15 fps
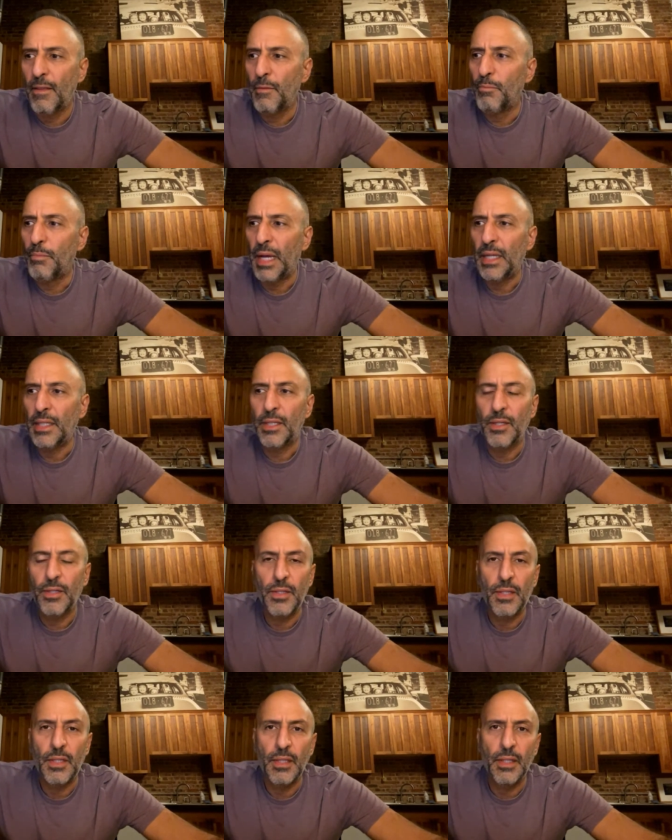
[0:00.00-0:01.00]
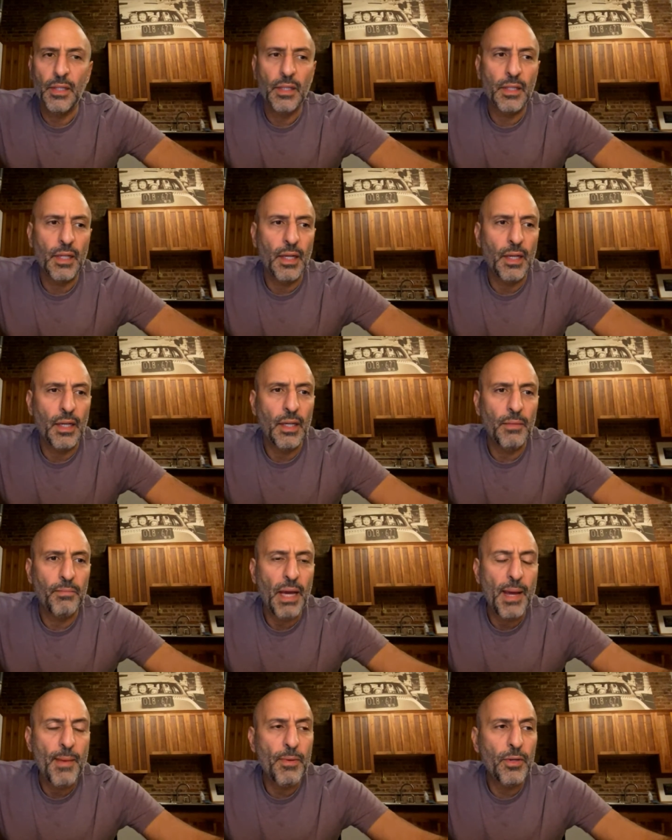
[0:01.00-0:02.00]
Bezos's
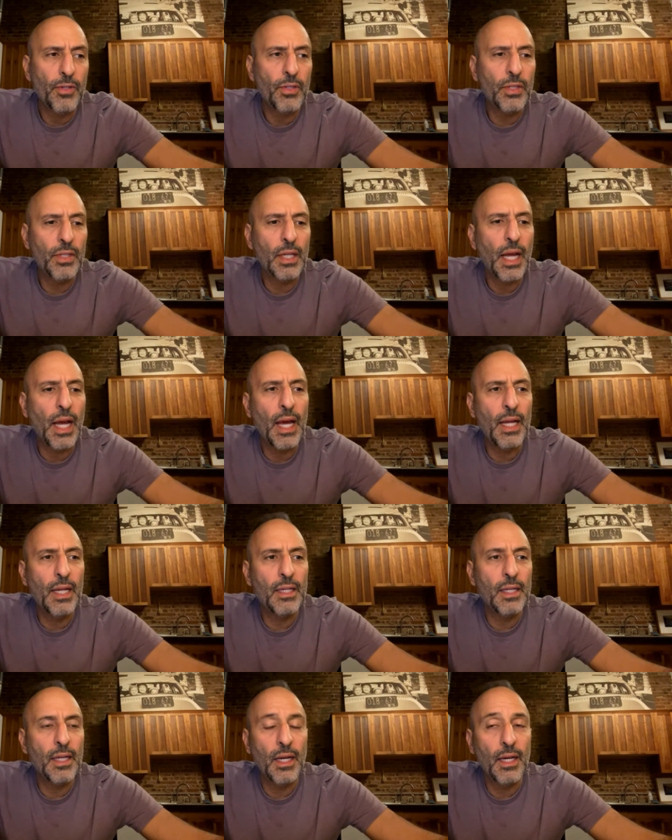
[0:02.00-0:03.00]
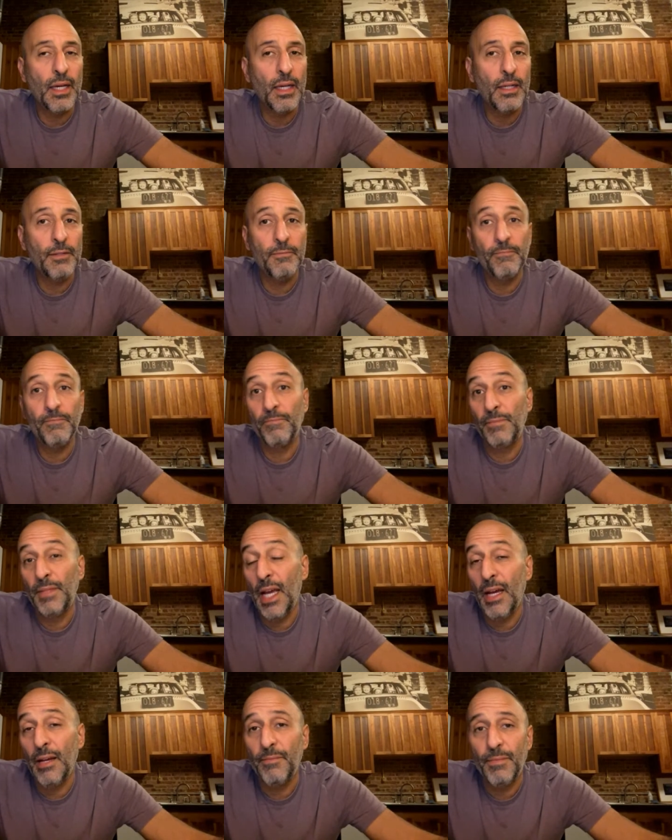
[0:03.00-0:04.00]
papers. And
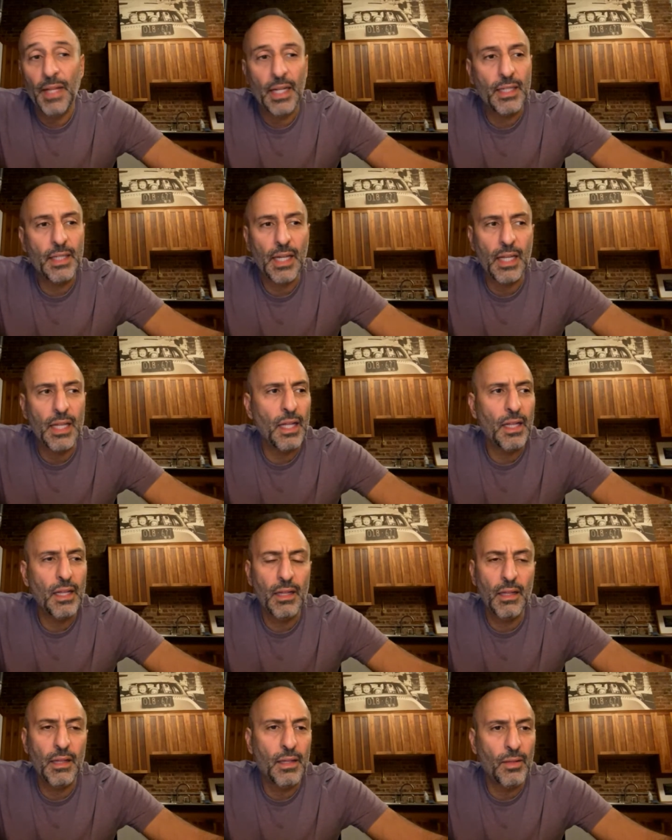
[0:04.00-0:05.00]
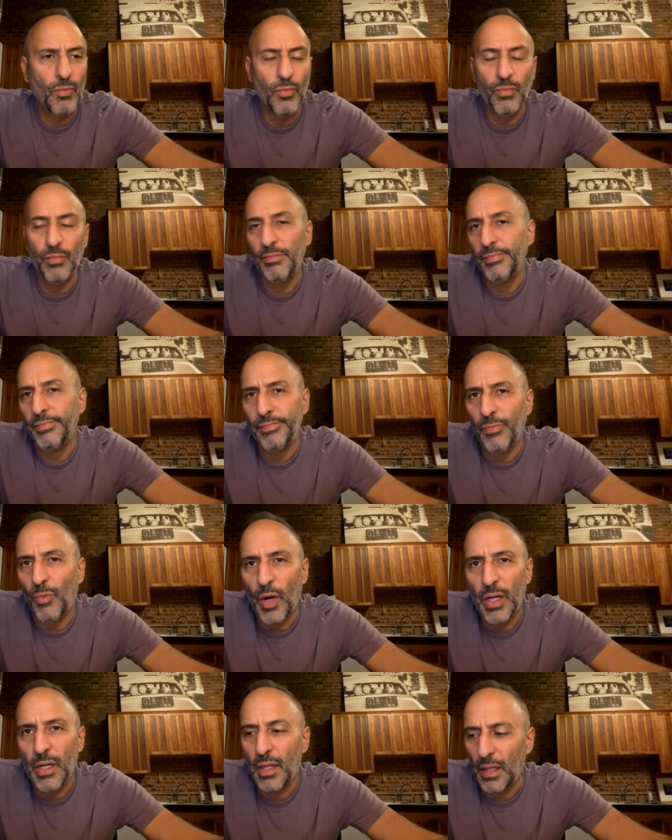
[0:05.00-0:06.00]
yeah, that's, I think,
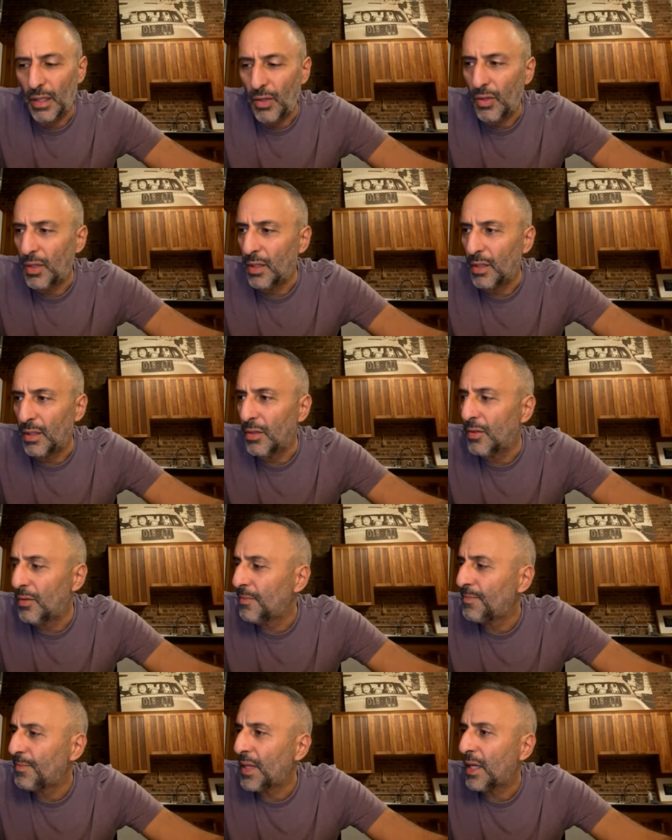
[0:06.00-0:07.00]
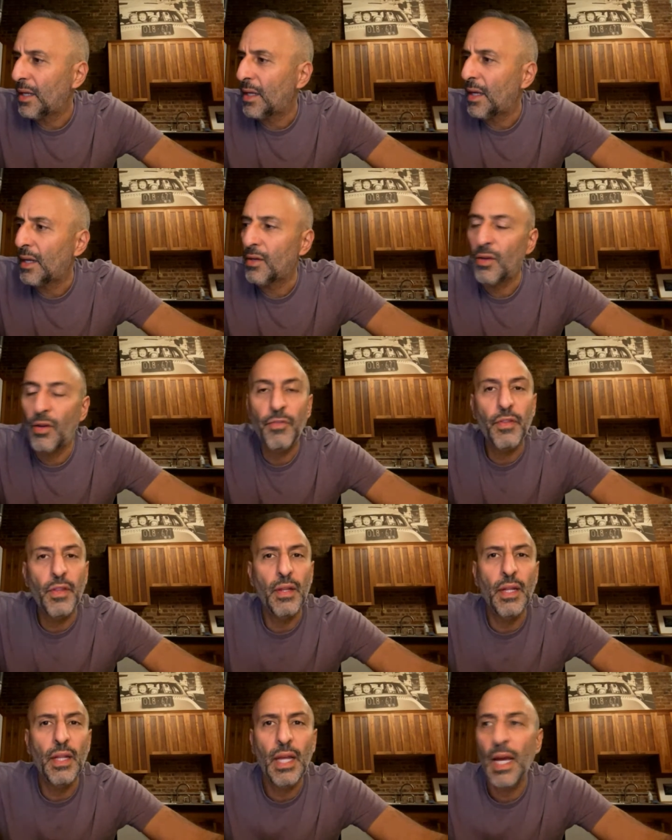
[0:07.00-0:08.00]
one thing you can do. I don't know if
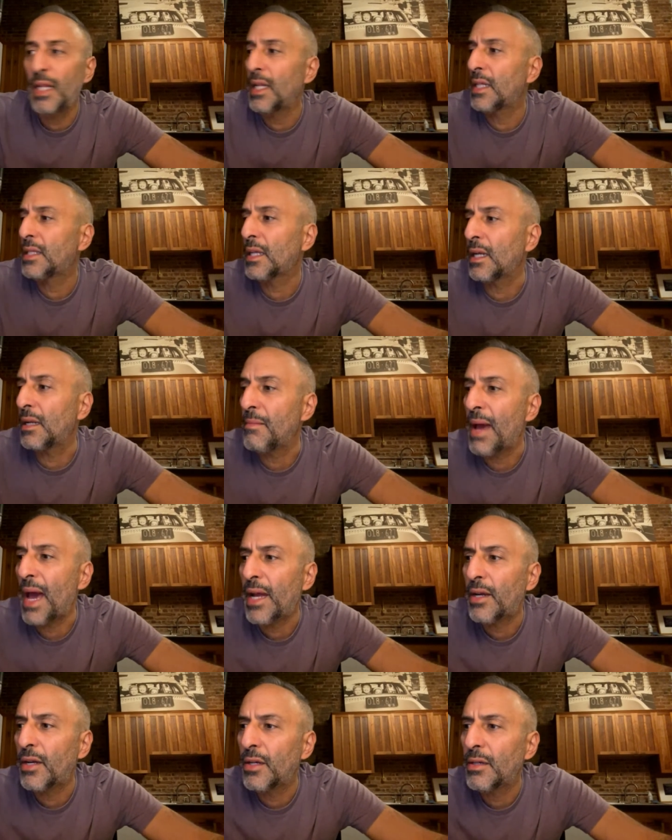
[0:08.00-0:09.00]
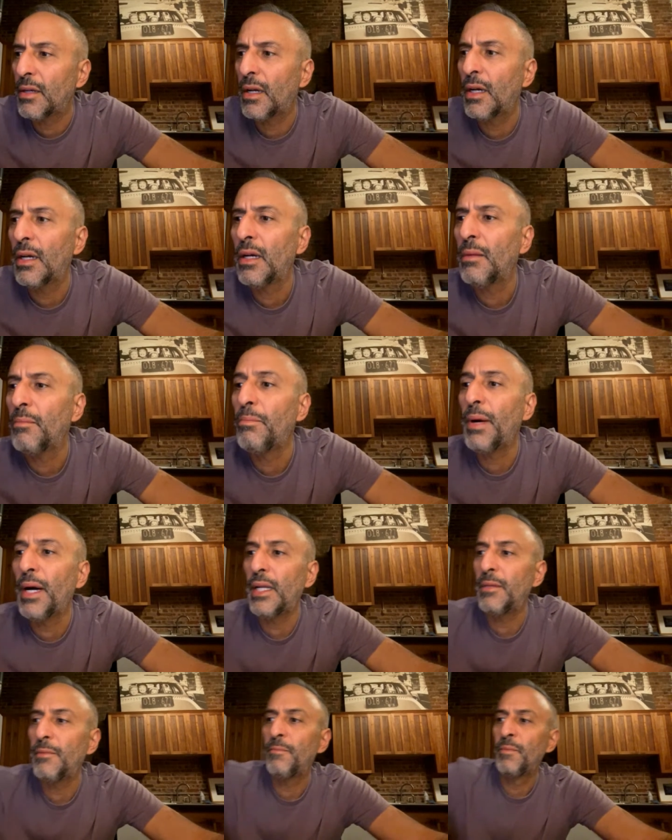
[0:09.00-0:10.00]
in the end that's going to matter,
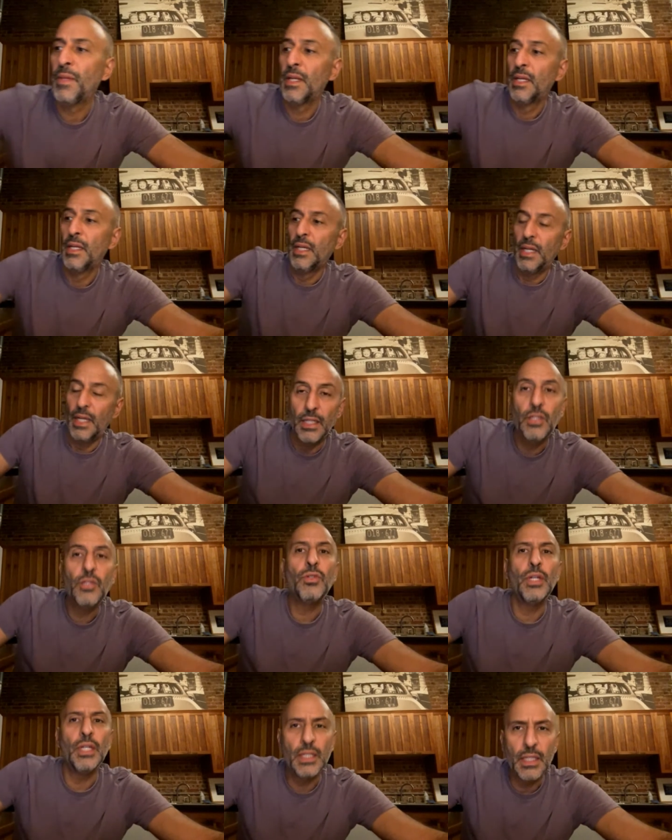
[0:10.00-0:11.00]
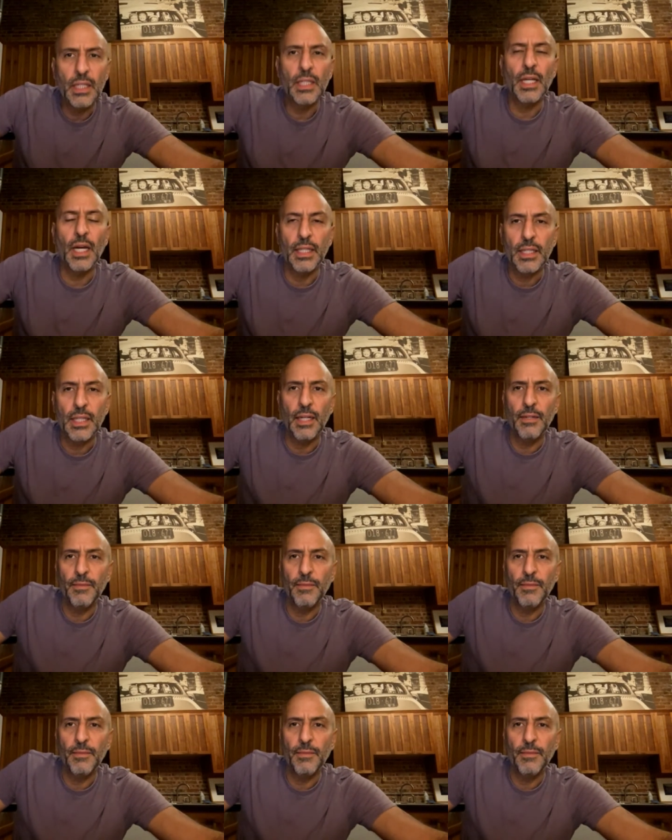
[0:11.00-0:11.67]
but it's disgusting.